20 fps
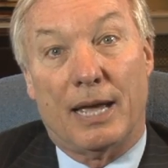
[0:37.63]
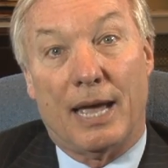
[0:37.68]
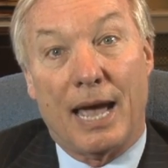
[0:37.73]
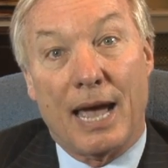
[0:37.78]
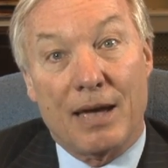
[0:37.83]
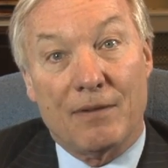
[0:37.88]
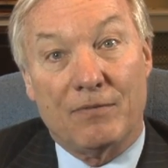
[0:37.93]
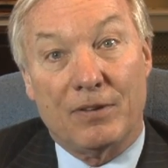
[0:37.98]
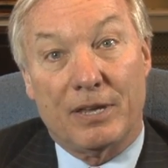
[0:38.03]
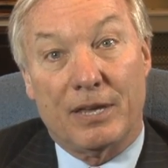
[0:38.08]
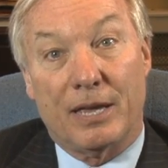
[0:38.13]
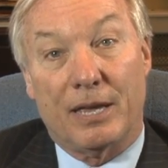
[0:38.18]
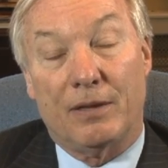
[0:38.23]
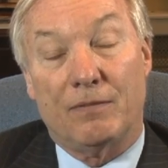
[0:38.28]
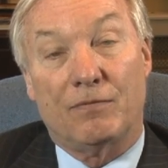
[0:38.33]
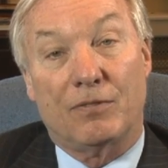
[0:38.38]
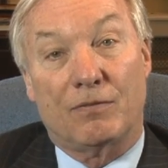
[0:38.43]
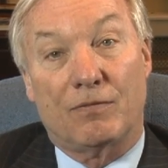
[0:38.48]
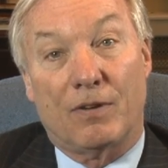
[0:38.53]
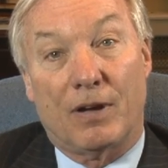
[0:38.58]

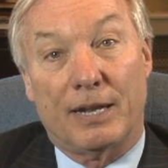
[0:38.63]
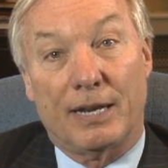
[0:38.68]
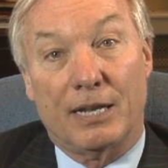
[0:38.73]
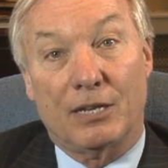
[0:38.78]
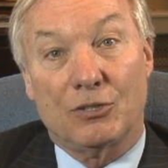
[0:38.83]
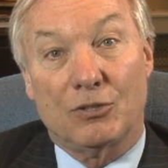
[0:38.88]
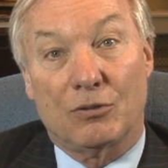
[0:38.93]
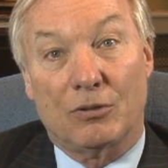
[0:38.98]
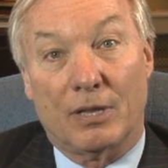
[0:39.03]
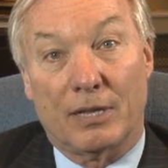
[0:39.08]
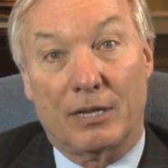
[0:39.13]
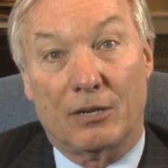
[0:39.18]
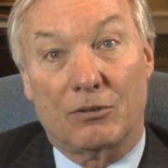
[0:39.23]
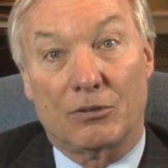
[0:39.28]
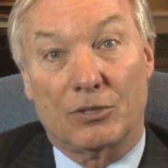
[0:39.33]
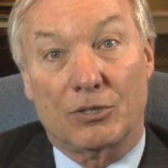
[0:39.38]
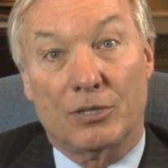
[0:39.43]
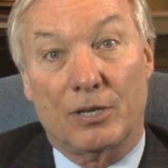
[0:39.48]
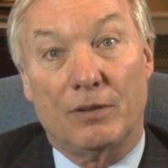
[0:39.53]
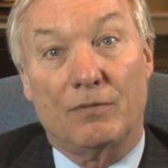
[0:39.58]
advocate for financial
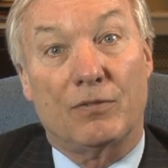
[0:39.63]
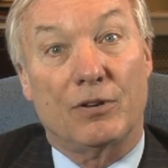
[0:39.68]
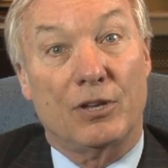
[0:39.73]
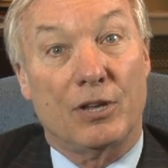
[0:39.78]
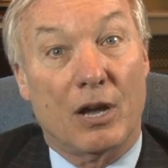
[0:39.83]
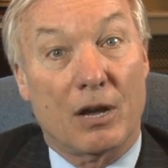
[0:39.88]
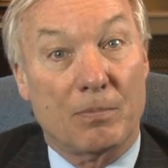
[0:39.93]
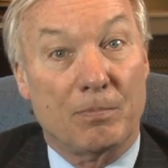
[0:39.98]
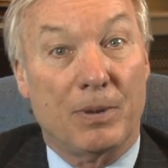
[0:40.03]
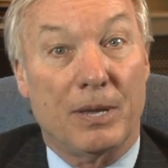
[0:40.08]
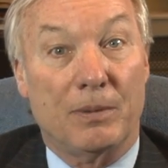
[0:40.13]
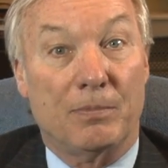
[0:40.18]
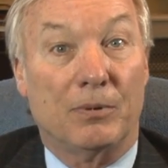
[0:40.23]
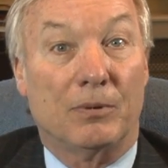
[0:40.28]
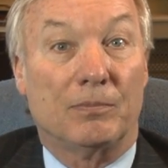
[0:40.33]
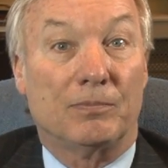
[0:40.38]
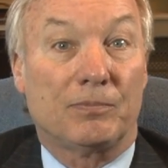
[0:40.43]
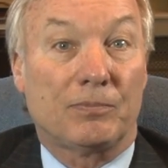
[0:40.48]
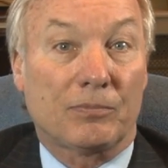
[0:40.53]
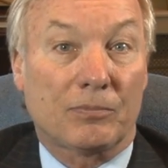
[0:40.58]
literacy for young people.